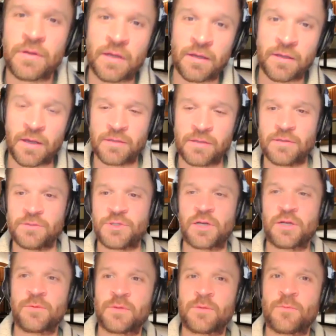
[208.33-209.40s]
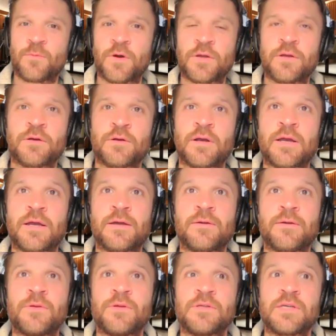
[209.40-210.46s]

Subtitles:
and I genuinely want your